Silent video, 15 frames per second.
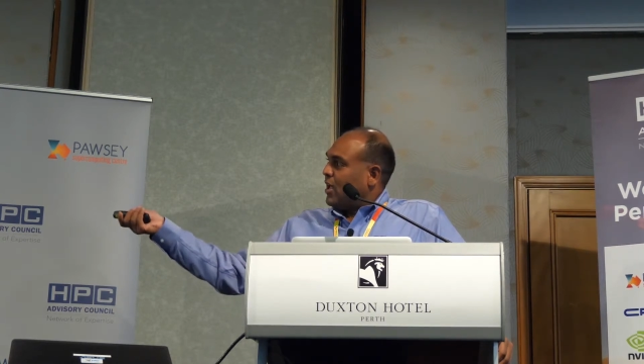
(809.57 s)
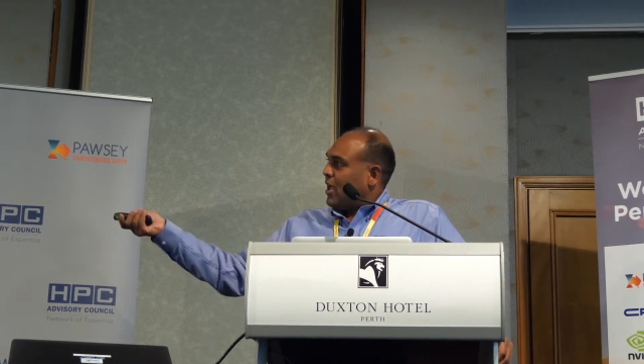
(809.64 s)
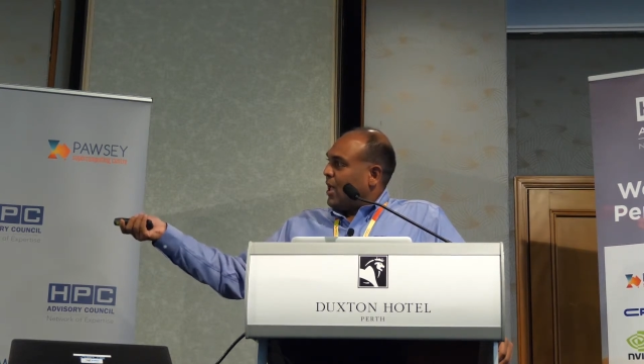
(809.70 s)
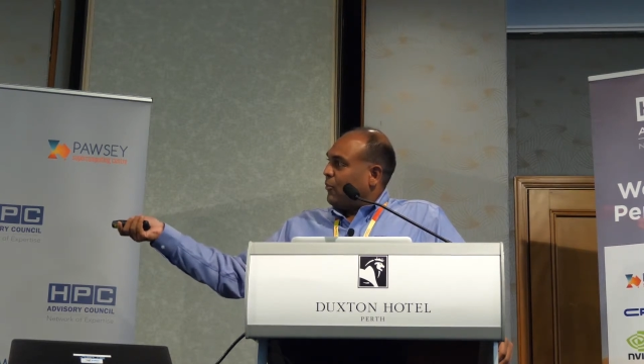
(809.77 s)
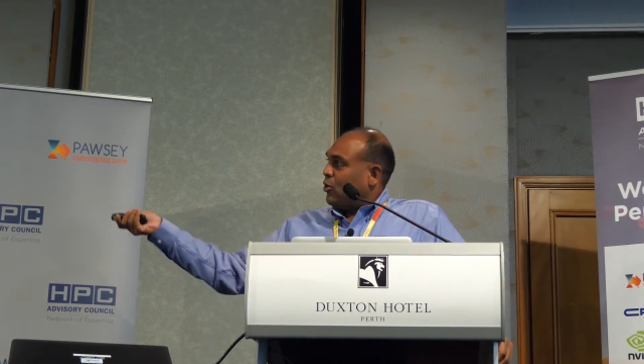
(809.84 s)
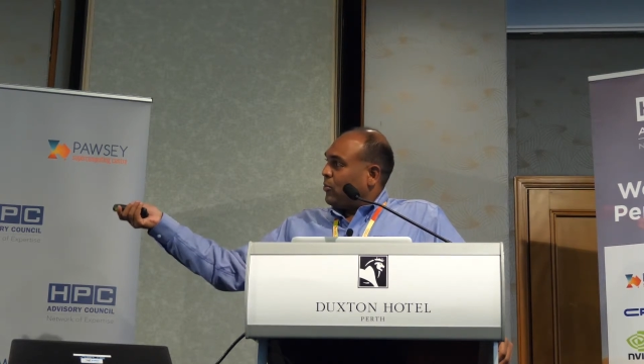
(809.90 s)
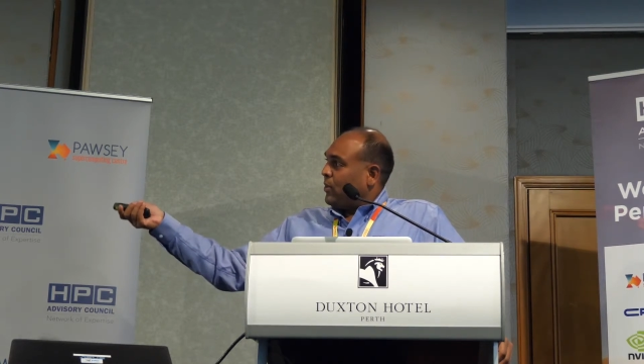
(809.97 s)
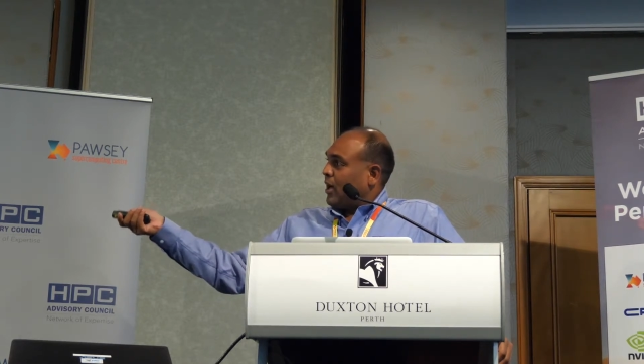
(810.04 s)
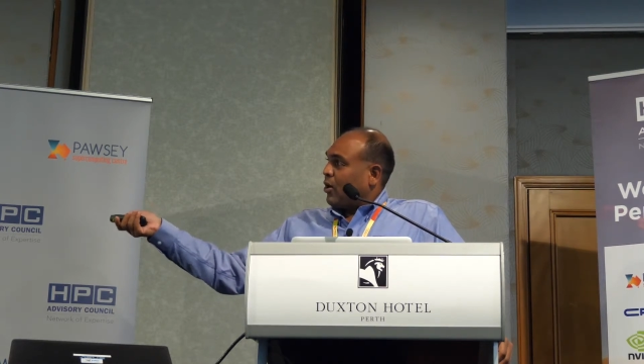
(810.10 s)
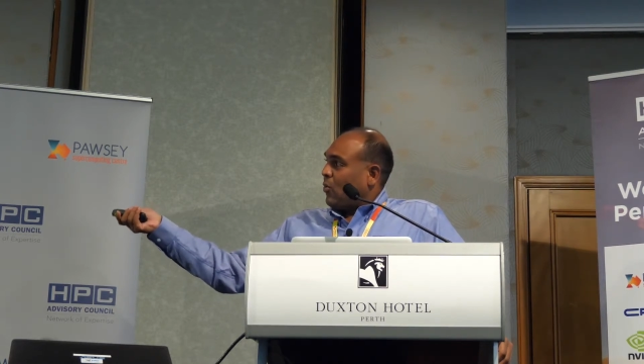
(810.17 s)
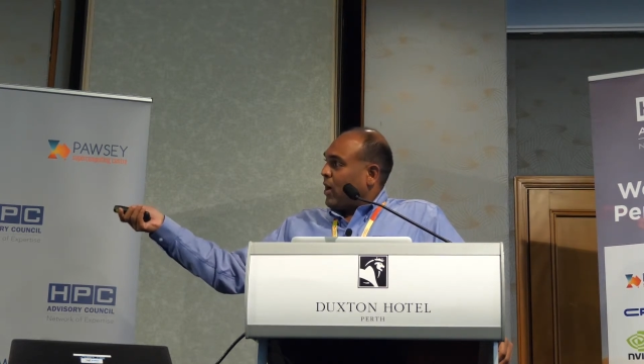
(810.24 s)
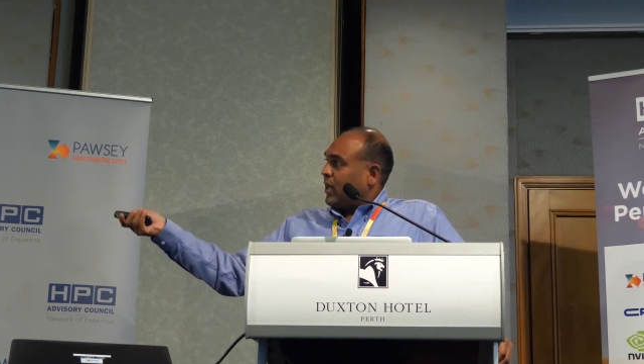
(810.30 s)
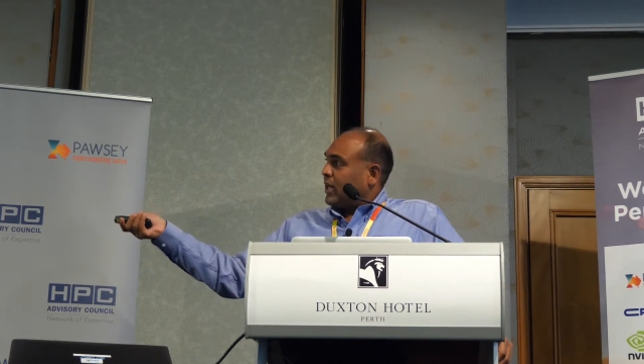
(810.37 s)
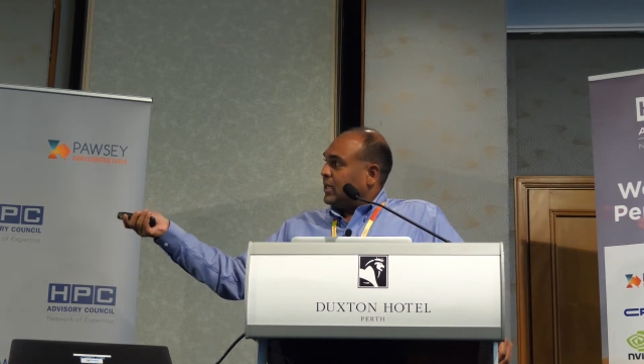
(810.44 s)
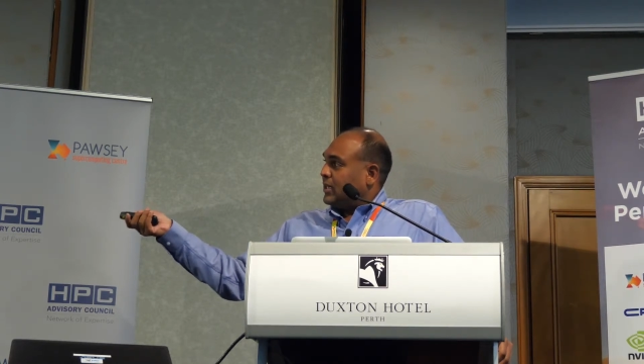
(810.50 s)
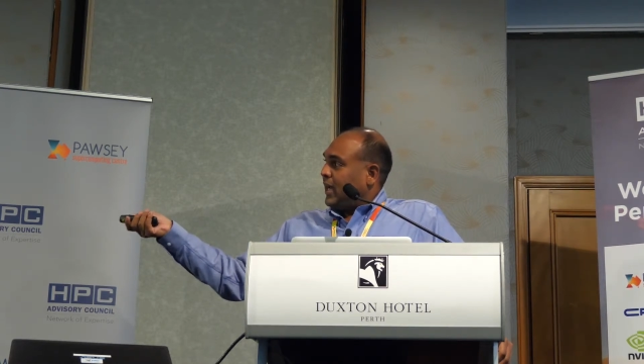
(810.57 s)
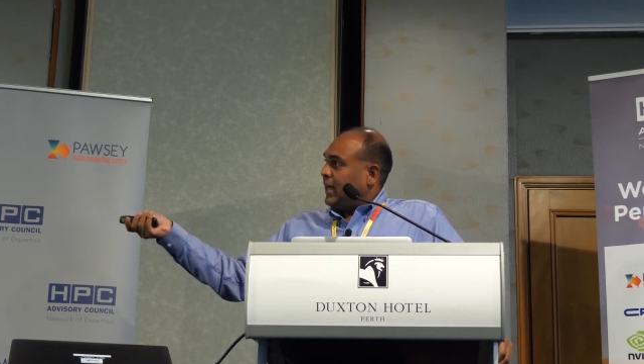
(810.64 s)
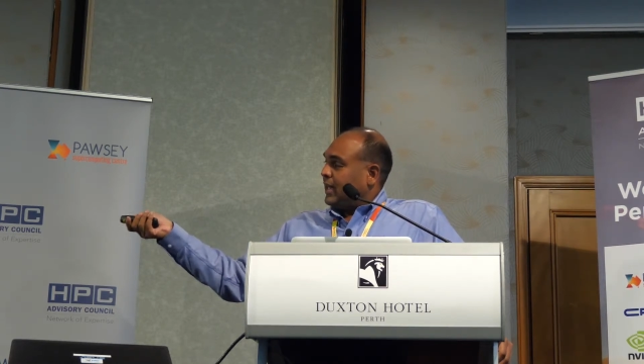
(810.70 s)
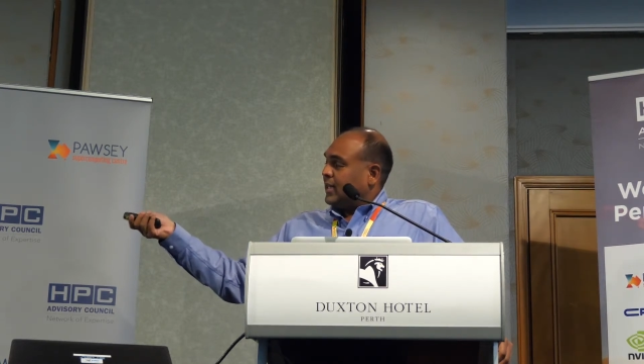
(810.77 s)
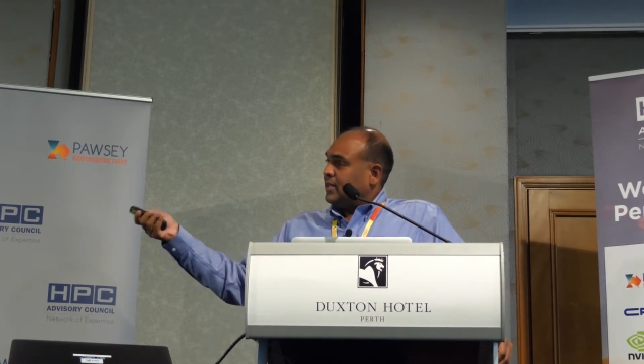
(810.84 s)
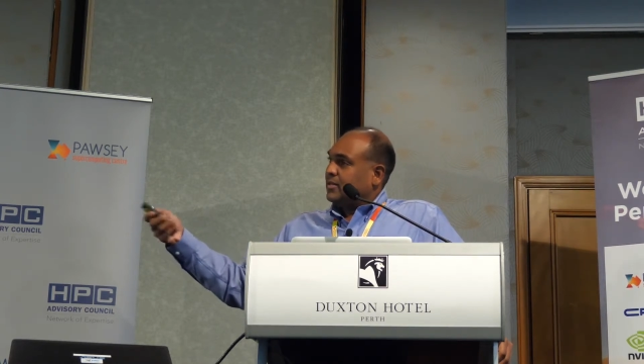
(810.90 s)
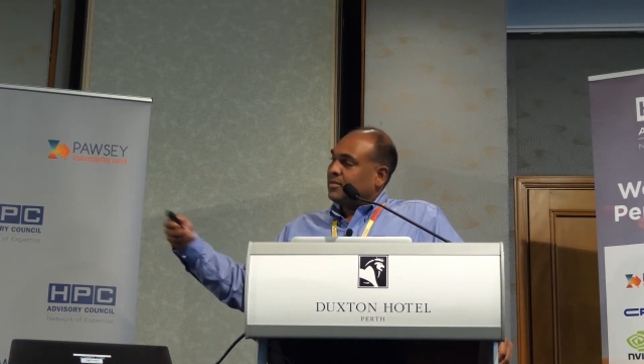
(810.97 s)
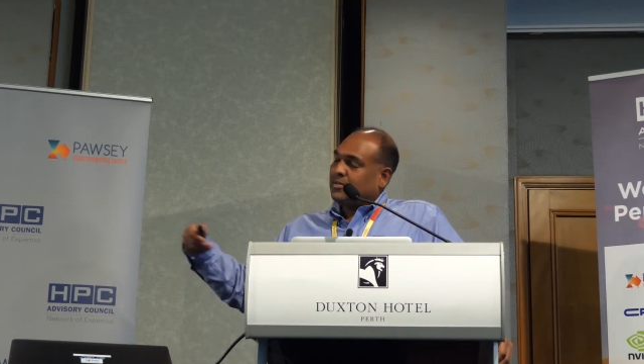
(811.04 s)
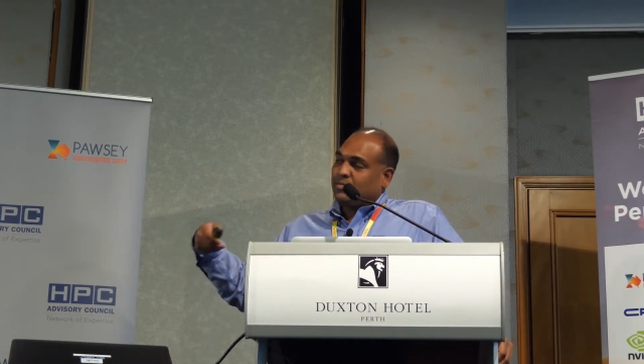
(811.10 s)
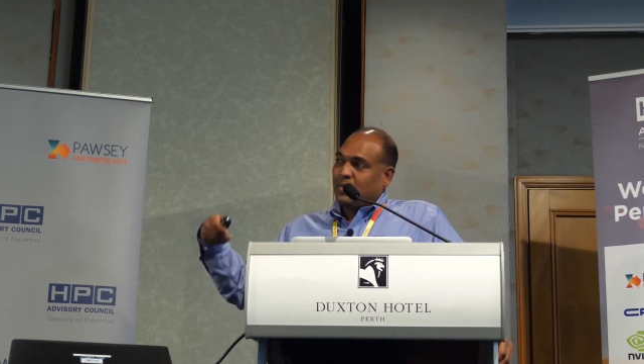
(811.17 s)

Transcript: I'm going to be acquiring data,